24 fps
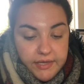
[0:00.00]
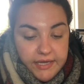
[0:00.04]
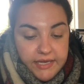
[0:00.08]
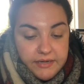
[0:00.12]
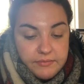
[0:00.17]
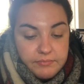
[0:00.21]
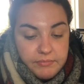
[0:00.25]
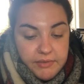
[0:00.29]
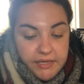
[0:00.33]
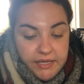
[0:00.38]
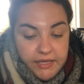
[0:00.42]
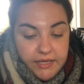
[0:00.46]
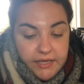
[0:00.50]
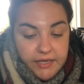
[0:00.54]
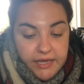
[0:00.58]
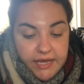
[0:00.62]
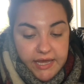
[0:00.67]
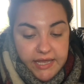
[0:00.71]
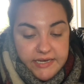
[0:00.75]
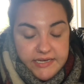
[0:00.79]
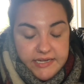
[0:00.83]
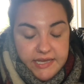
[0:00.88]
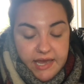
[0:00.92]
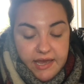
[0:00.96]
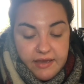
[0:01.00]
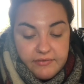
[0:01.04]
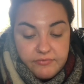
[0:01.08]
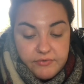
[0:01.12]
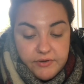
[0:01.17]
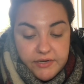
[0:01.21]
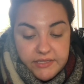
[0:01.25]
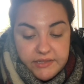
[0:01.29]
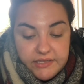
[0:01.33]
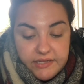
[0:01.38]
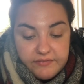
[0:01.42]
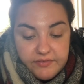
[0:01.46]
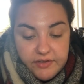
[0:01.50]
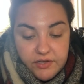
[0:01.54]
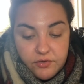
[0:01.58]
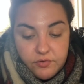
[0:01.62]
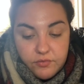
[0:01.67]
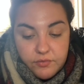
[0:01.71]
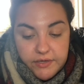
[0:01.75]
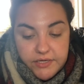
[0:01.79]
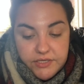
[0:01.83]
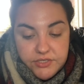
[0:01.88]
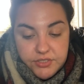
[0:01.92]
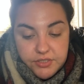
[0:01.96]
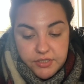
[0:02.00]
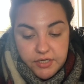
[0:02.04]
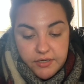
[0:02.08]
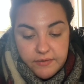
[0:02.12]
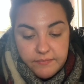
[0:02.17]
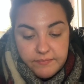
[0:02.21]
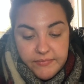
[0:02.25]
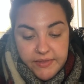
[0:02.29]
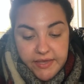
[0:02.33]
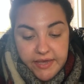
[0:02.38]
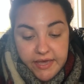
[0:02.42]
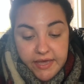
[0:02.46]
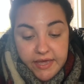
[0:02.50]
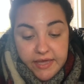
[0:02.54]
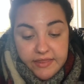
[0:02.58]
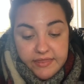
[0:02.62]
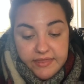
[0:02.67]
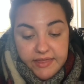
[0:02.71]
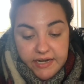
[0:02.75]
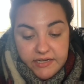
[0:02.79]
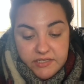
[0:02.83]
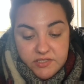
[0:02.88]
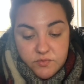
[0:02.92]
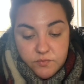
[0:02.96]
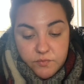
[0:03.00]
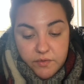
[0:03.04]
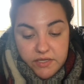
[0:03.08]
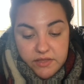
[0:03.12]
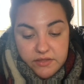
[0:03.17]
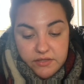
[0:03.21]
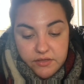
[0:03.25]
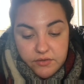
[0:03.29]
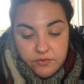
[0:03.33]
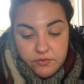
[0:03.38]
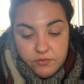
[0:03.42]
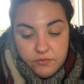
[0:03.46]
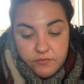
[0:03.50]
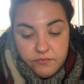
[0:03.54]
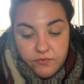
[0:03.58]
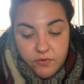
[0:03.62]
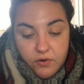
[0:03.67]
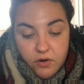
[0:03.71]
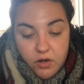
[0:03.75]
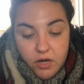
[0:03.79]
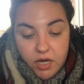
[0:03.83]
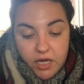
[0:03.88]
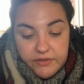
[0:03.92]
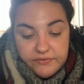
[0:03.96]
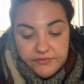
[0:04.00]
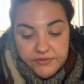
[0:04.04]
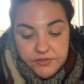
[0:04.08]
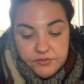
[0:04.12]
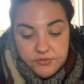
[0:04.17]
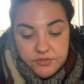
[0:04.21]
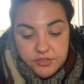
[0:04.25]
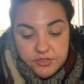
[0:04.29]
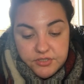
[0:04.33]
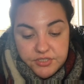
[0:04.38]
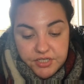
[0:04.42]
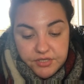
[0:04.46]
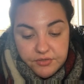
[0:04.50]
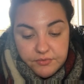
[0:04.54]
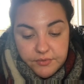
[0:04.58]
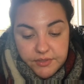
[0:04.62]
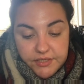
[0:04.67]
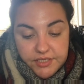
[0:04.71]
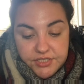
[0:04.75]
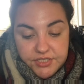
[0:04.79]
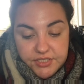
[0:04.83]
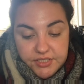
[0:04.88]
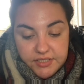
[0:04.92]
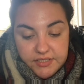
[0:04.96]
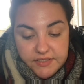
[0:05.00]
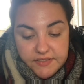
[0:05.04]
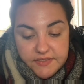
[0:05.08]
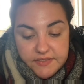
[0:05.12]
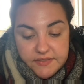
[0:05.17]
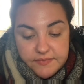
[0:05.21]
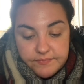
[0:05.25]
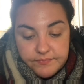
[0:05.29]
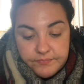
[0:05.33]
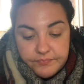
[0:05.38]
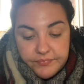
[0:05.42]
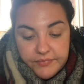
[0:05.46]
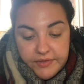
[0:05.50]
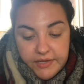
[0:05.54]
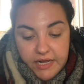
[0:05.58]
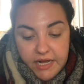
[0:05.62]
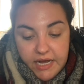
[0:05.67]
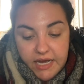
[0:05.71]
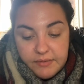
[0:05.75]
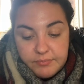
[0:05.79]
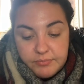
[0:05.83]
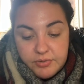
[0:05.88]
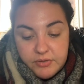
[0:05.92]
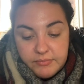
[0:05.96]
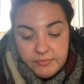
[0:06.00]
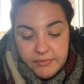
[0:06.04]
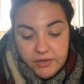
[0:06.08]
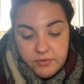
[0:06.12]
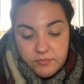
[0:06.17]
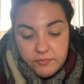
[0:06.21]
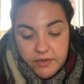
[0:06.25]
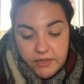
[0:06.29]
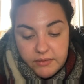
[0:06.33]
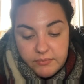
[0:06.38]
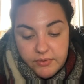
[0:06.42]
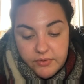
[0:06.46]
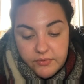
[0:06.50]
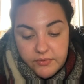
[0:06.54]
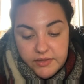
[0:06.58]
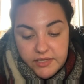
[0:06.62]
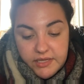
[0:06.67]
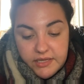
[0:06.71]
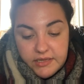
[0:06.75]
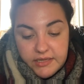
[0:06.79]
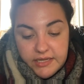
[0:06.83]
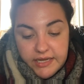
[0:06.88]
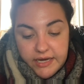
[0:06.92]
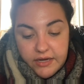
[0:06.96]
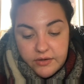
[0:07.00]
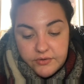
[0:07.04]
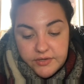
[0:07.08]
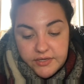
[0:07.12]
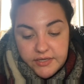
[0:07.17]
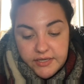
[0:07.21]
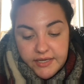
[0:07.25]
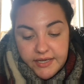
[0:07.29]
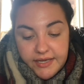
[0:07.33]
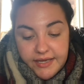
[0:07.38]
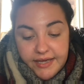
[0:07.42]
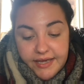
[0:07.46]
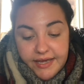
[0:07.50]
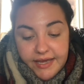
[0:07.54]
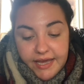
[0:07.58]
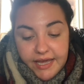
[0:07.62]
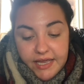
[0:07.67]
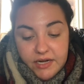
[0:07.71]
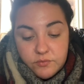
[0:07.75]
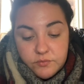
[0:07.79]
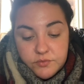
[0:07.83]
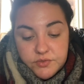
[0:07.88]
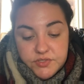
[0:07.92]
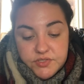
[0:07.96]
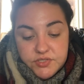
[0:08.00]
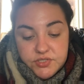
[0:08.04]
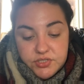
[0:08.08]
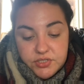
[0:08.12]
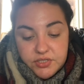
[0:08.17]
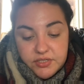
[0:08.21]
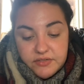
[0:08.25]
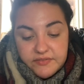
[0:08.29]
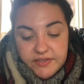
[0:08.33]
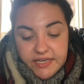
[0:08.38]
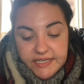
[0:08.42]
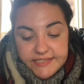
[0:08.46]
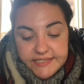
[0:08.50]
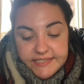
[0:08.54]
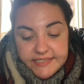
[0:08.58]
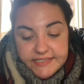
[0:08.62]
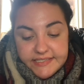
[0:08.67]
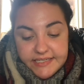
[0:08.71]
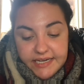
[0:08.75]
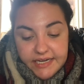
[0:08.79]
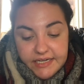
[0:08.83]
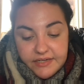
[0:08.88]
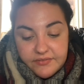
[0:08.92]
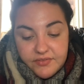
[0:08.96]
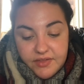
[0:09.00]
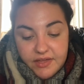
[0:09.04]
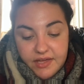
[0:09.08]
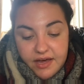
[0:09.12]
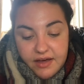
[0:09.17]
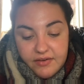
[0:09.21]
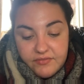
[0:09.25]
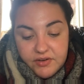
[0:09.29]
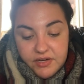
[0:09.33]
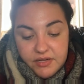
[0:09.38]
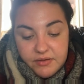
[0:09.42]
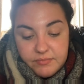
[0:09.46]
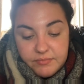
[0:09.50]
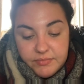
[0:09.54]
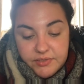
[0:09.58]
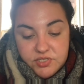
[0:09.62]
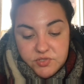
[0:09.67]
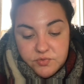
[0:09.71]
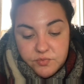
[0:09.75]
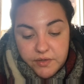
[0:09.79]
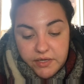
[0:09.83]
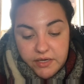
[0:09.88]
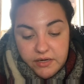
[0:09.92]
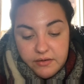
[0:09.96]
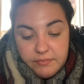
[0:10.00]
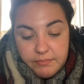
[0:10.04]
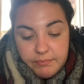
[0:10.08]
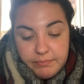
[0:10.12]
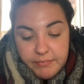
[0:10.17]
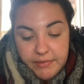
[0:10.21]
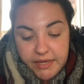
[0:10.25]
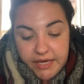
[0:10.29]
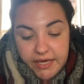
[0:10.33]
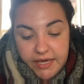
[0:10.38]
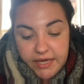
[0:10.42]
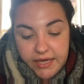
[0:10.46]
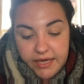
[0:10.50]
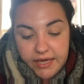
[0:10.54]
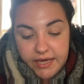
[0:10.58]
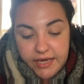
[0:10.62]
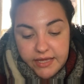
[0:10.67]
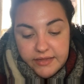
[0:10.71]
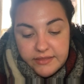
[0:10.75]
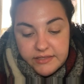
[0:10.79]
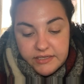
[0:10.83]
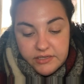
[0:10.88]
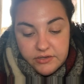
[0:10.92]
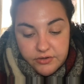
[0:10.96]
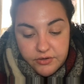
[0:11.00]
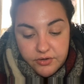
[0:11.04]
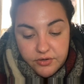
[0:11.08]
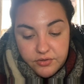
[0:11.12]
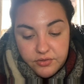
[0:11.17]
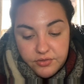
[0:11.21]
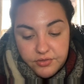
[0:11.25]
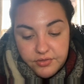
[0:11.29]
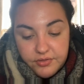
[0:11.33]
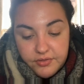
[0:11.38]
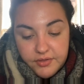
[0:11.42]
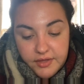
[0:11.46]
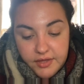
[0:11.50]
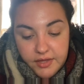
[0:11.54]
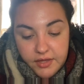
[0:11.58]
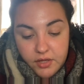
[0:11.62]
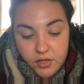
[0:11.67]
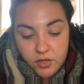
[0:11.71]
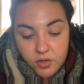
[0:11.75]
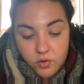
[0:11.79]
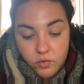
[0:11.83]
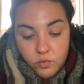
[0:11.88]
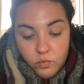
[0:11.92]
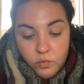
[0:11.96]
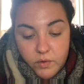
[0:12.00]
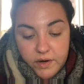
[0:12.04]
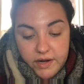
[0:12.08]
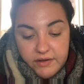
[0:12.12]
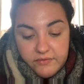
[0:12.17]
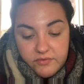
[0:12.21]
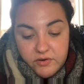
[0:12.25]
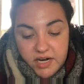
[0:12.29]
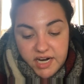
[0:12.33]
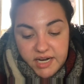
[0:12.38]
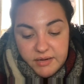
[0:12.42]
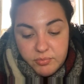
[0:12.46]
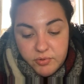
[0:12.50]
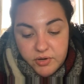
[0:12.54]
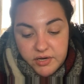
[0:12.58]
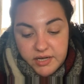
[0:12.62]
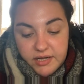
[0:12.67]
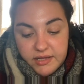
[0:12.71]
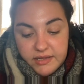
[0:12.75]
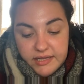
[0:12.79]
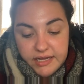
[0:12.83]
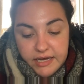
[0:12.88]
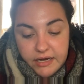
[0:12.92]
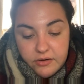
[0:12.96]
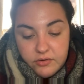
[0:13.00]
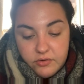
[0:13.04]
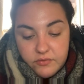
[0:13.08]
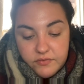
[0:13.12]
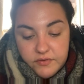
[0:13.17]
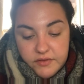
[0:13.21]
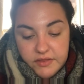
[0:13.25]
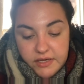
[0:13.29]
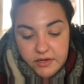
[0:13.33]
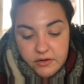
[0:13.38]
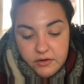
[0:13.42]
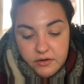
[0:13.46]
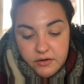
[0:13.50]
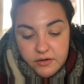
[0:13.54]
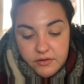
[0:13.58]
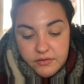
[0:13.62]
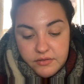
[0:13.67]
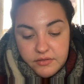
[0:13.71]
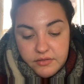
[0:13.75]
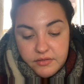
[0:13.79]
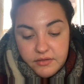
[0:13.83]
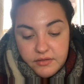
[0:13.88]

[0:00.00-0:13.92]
and me and every living creature, that is with you for all future generations. I put my rainbow in the cloud, and it will serve as a sign of the covenant between me and the earth. Whenever I bring a cloud over the earth,